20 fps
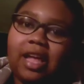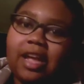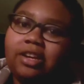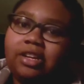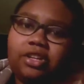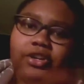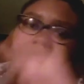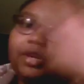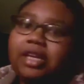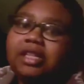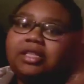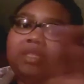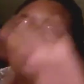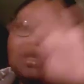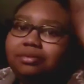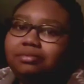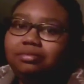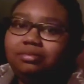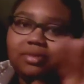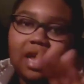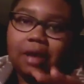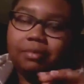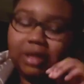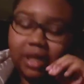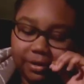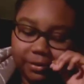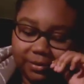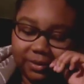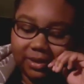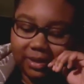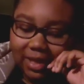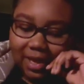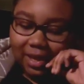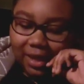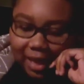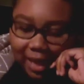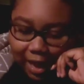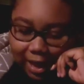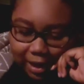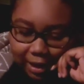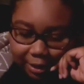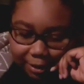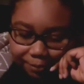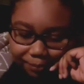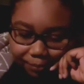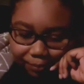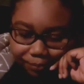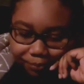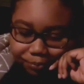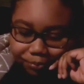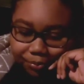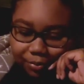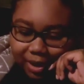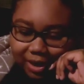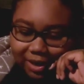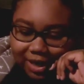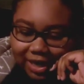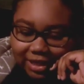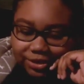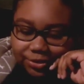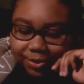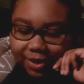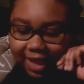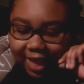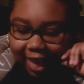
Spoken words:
and I'm gonna link their like Goodreads down below.